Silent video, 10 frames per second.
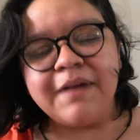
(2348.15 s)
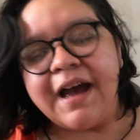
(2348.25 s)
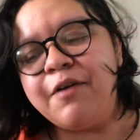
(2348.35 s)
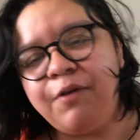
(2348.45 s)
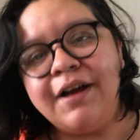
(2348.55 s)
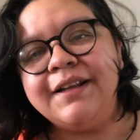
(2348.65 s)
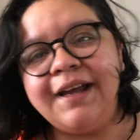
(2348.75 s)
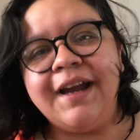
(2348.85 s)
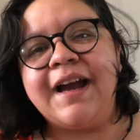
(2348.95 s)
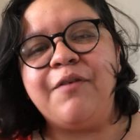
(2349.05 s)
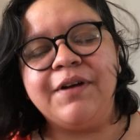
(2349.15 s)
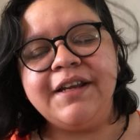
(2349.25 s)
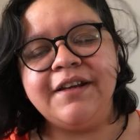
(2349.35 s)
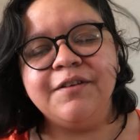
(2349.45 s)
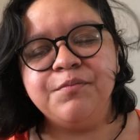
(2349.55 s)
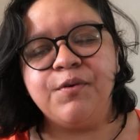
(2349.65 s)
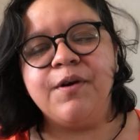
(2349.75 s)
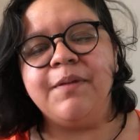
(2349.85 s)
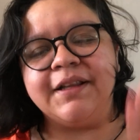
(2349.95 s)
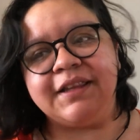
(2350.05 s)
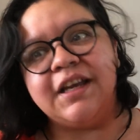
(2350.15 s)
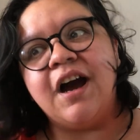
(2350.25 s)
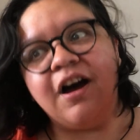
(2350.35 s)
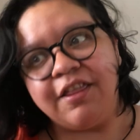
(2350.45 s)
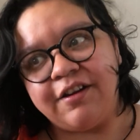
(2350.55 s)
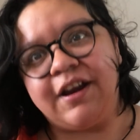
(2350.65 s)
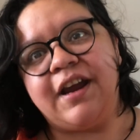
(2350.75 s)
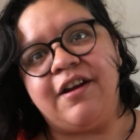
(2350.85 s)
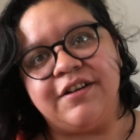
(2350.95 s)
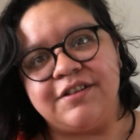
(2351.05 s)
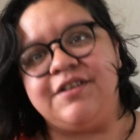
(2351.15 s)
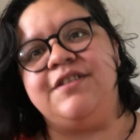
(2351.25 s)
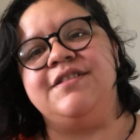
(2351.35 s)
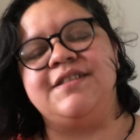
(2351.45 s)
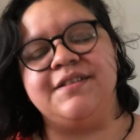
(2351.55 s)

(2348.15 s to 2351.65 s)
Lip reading: I want to hear more about the other characters.